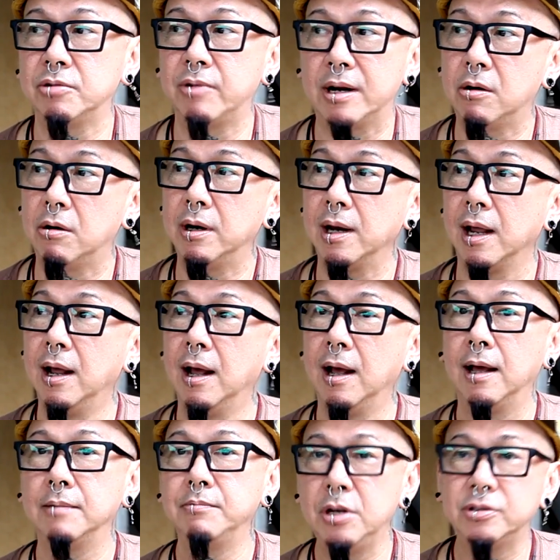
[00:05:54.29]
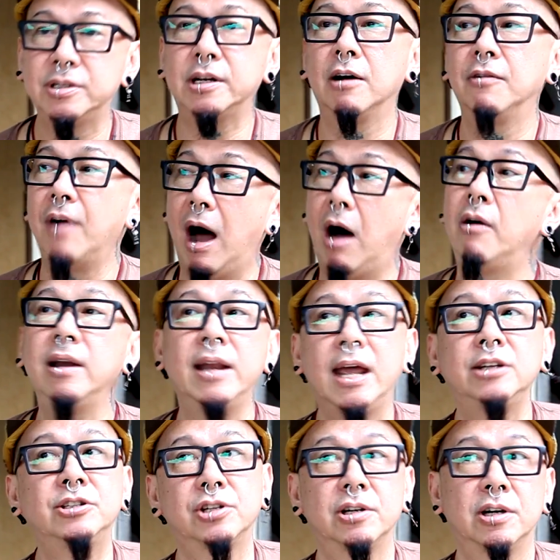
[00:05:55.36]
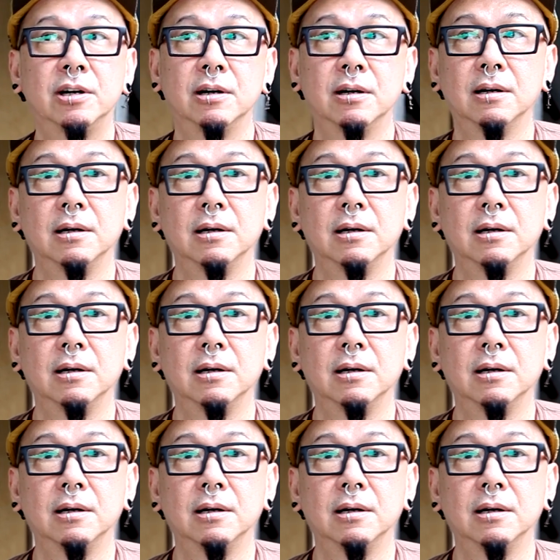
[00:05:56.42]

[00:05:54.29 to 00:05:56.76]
record music of our nature.